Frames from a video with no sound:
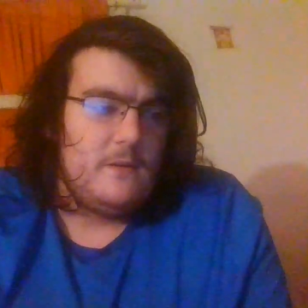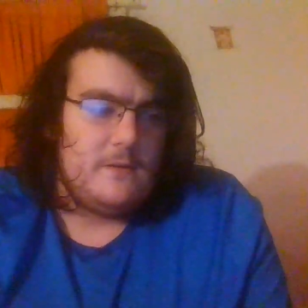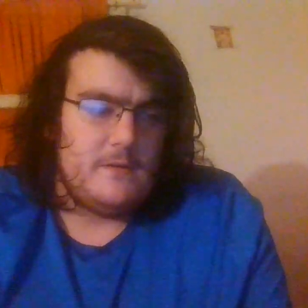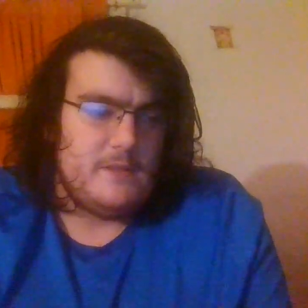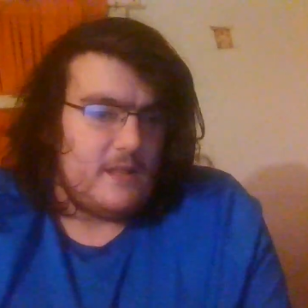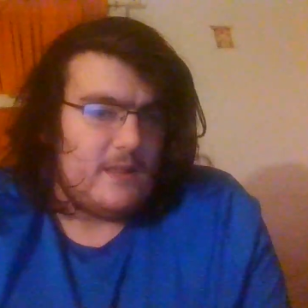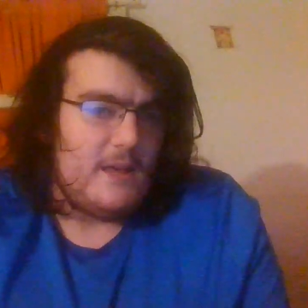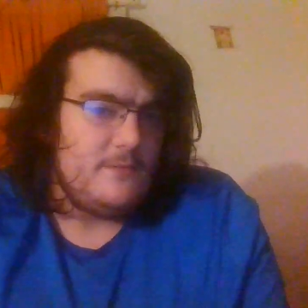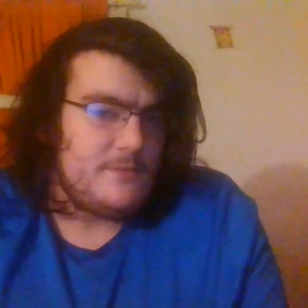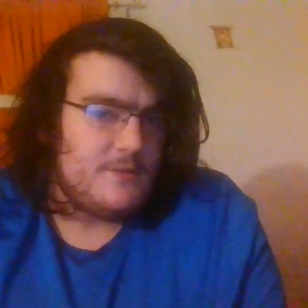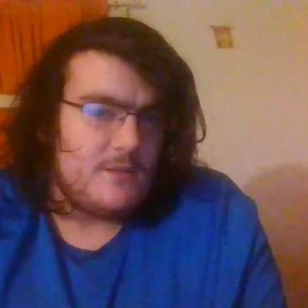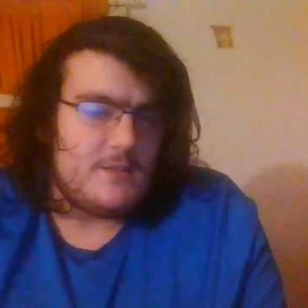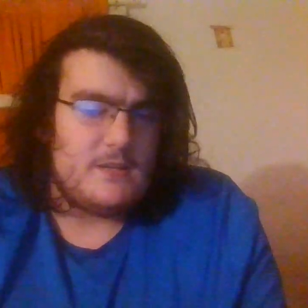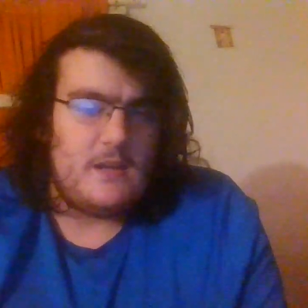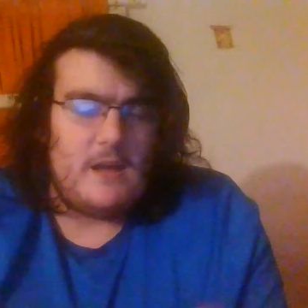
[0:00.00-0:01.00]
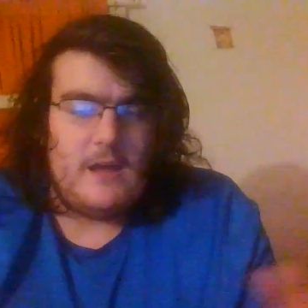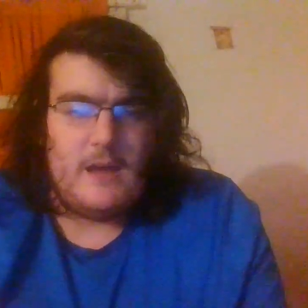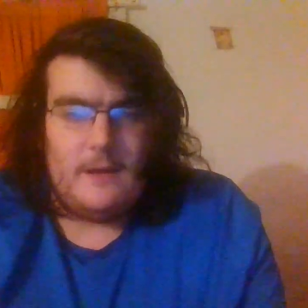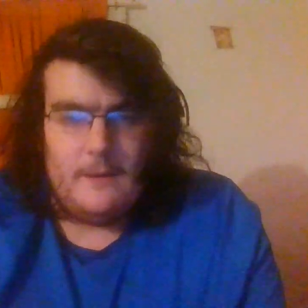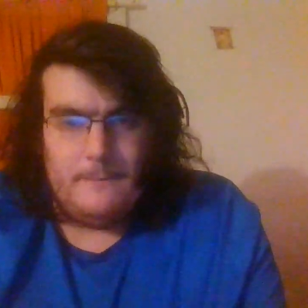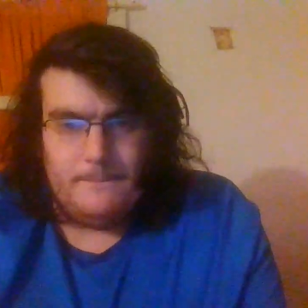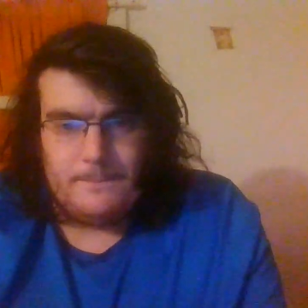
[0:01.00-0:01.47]
Now that was just,
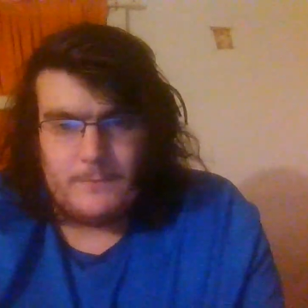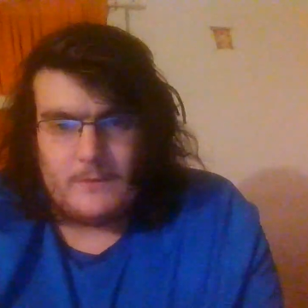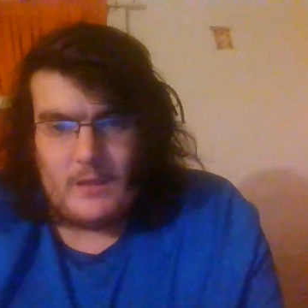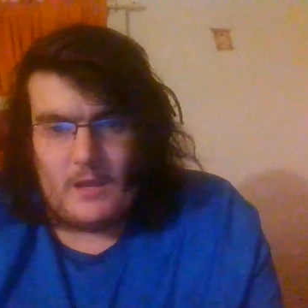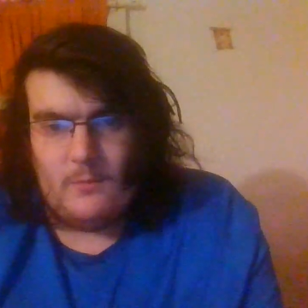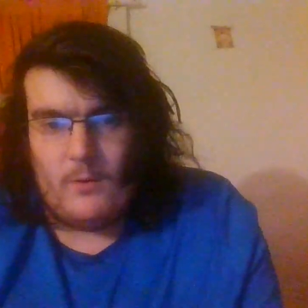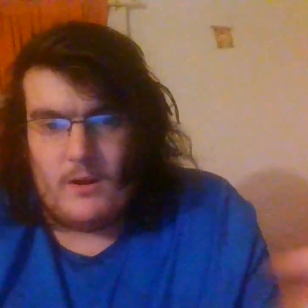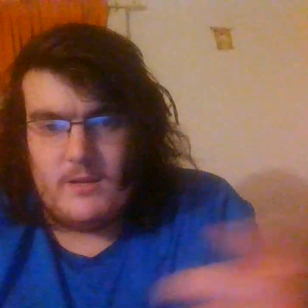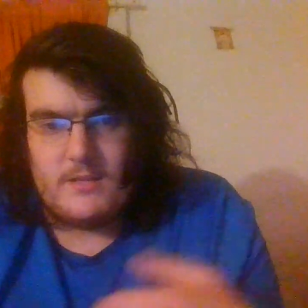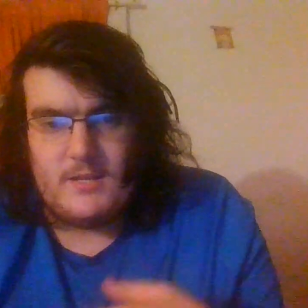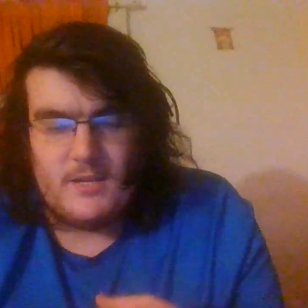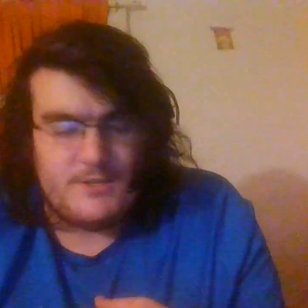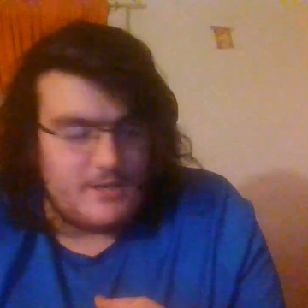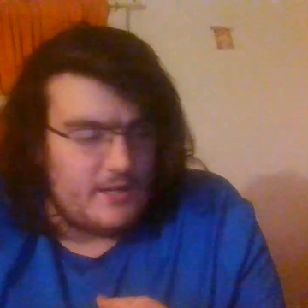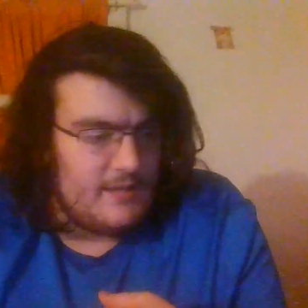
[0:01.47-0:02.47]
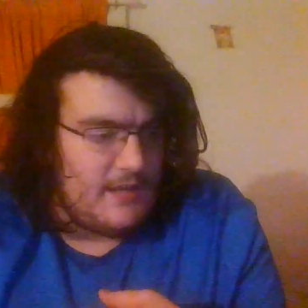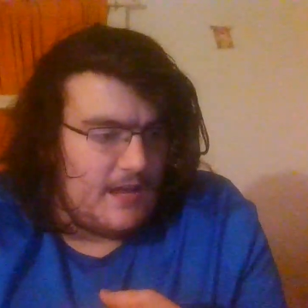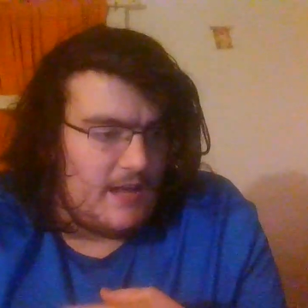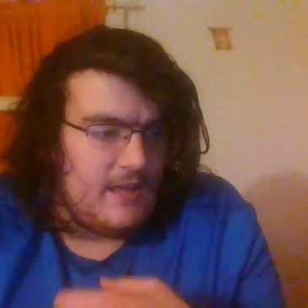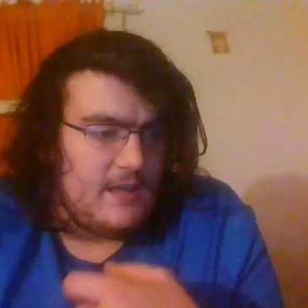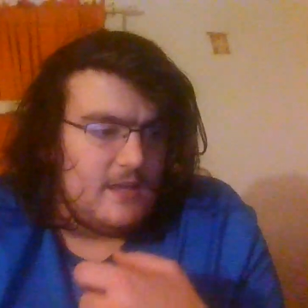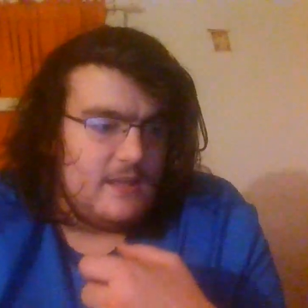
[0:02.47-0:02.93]
I wanted to touch on that.